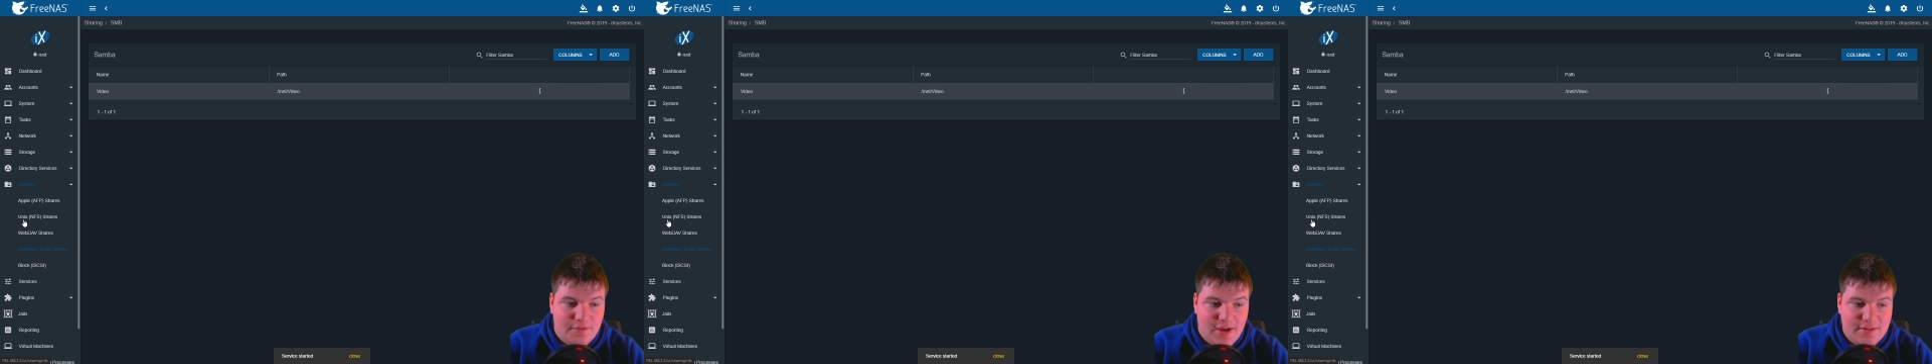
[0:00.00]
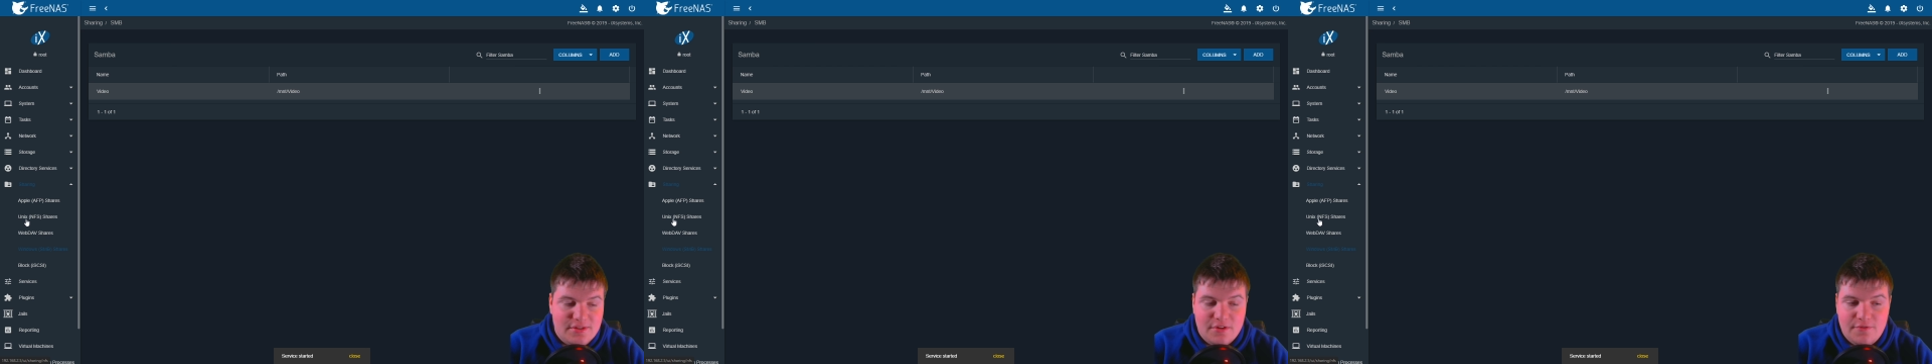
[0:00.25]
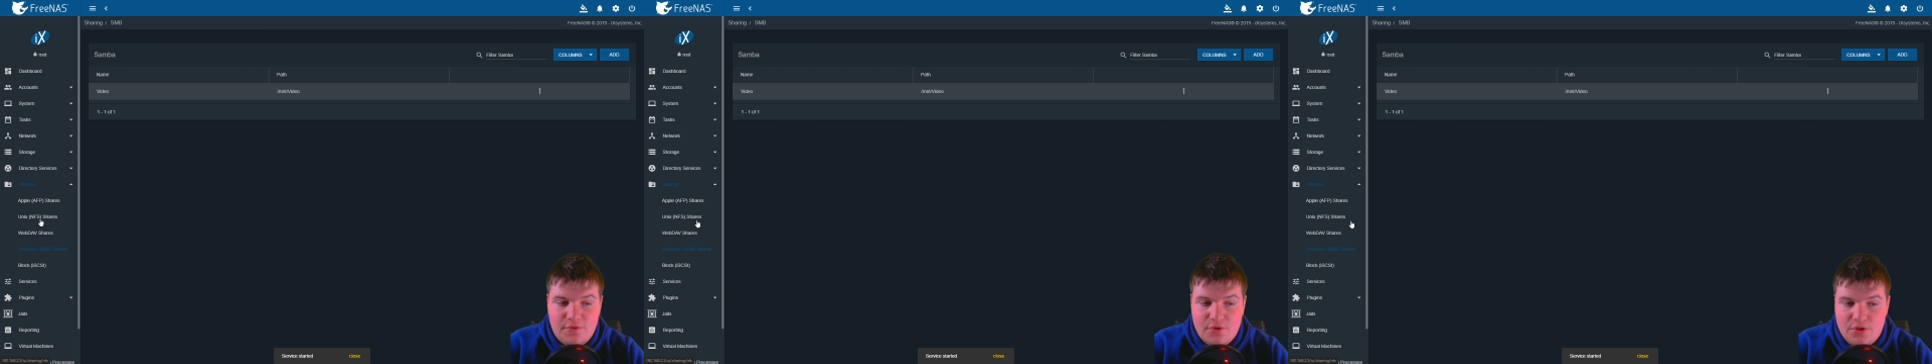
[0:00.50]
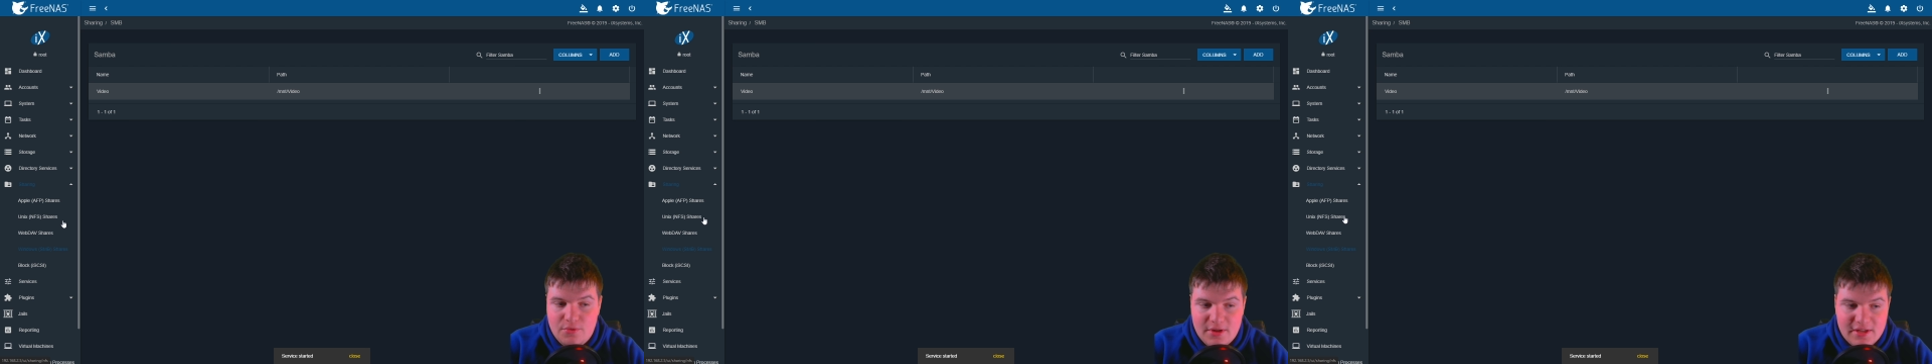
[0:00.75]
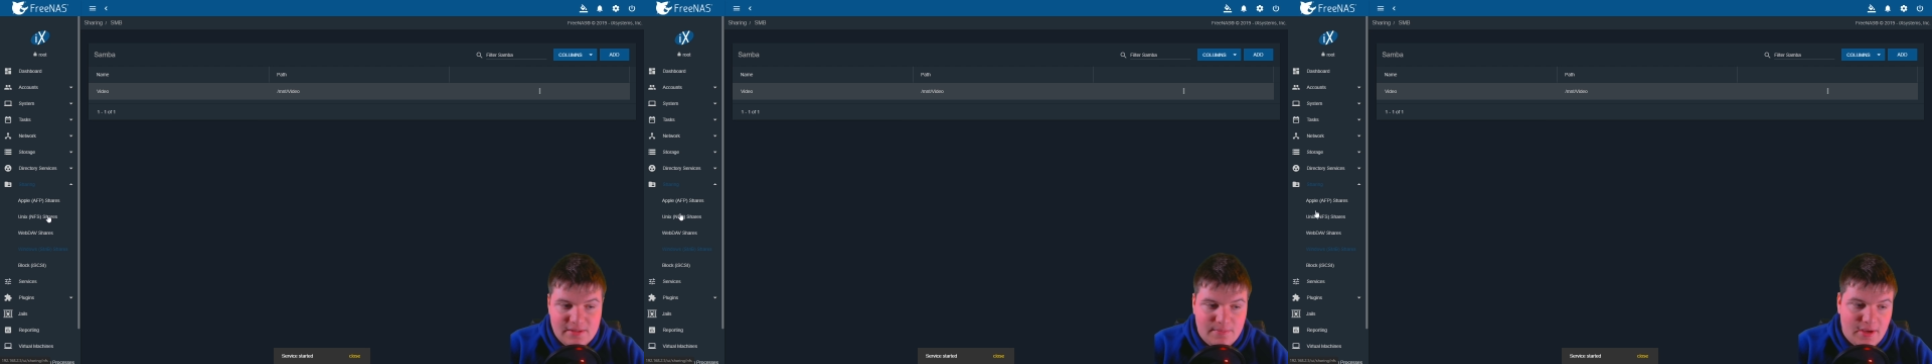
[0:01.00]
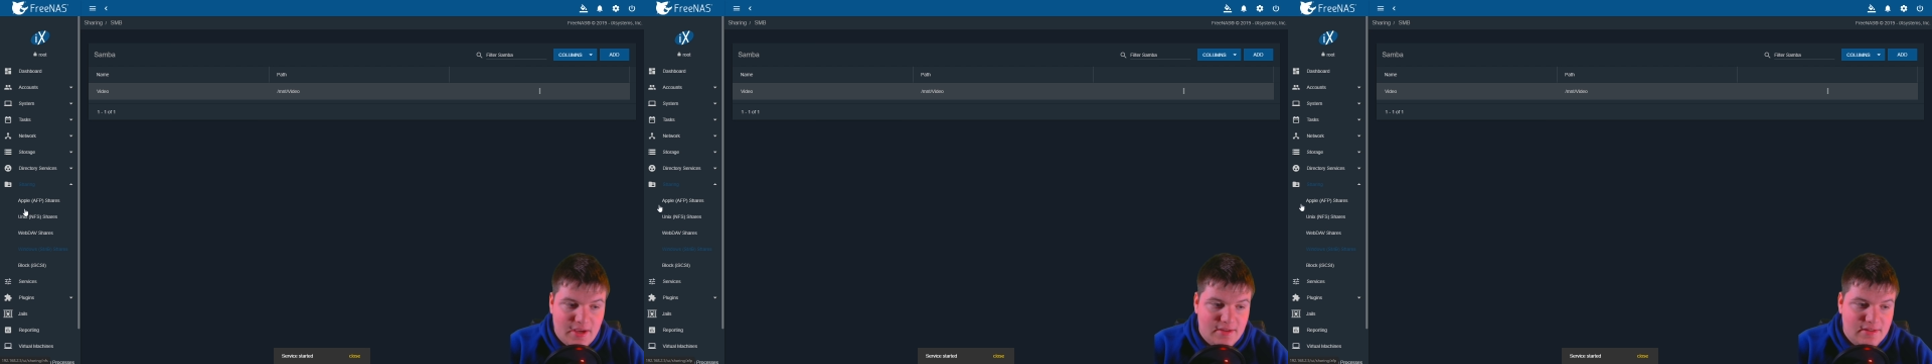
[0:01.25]
you've got stuff for
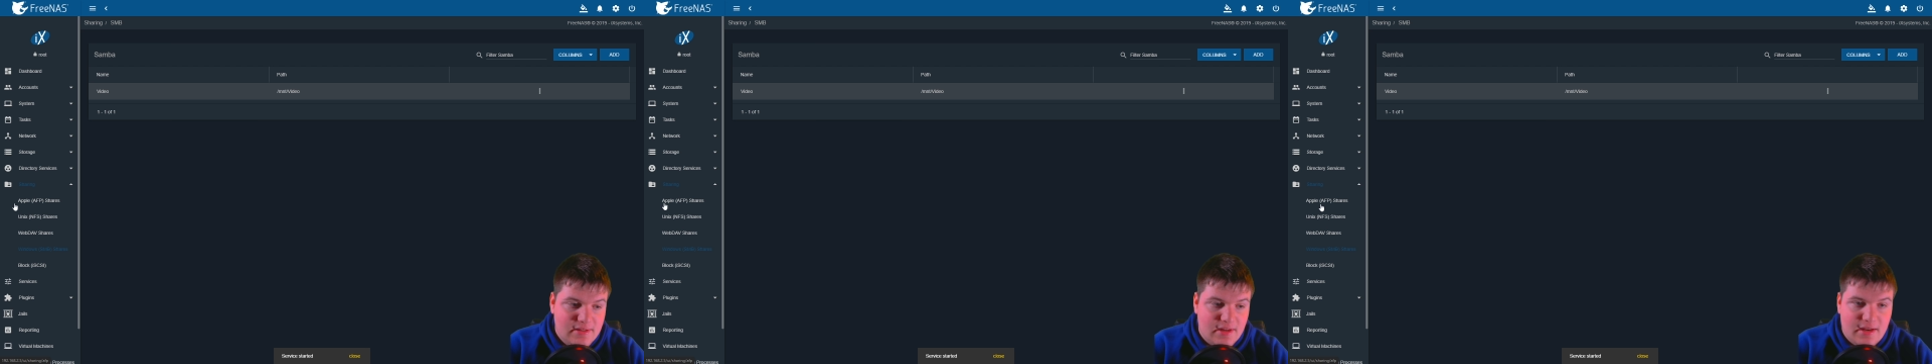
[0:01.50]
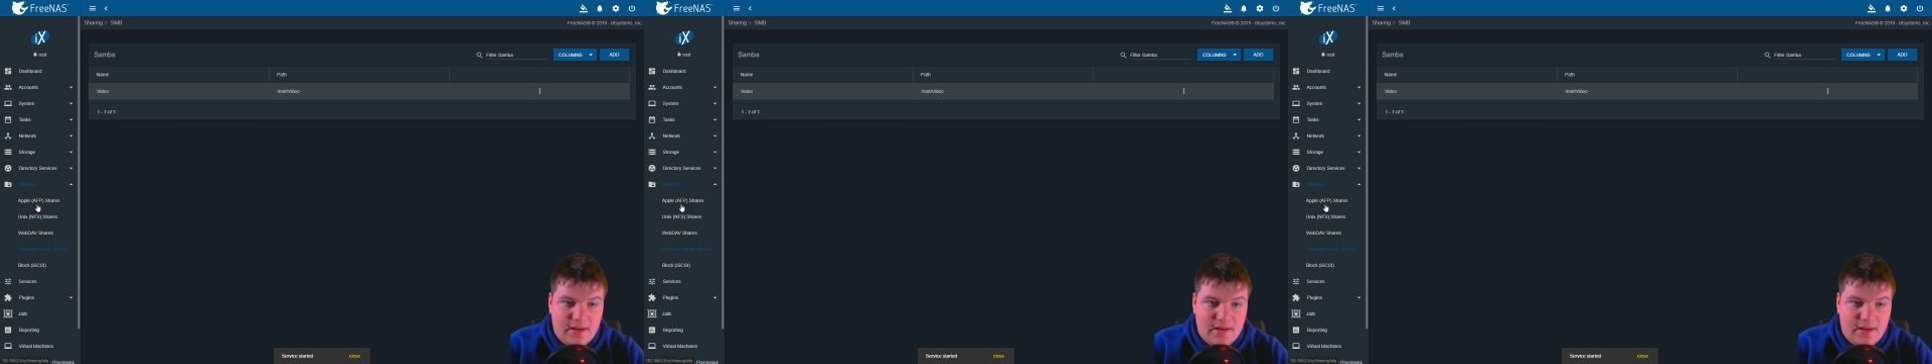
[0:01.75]
Unix-based,